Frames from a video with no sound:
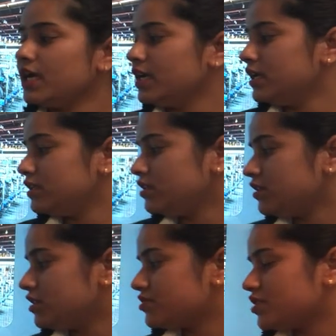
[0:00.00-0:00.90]
In
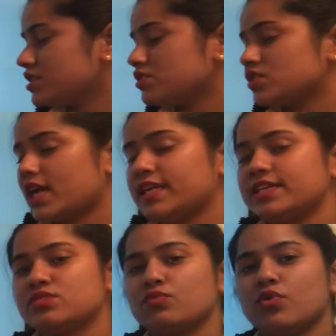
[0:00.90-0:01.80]
industrial
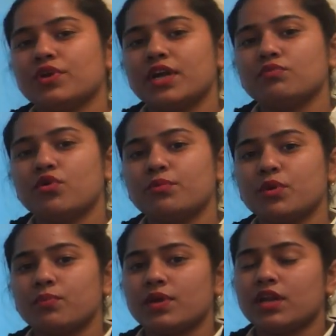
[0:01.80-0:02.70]
societies, more and more
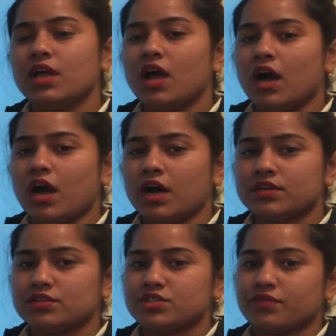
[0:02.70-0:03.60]
people are
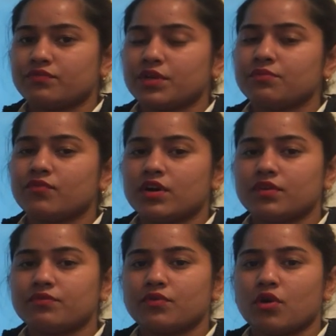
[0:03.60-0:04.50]
shifting
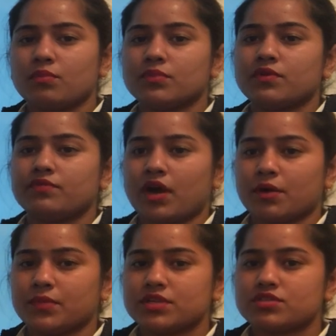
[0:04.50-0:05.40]
work from
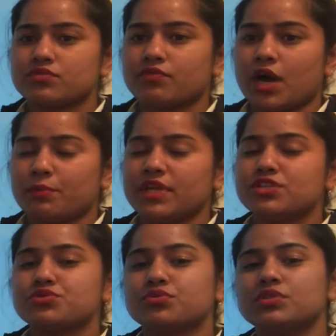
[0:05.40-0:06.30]

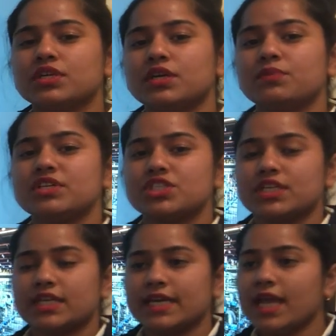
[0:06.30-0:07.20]
farming to their
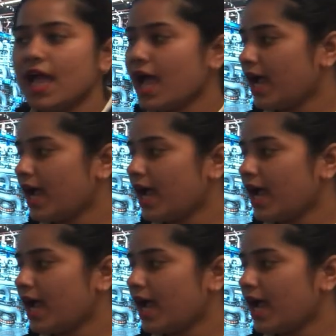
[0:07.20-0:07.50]
machinery,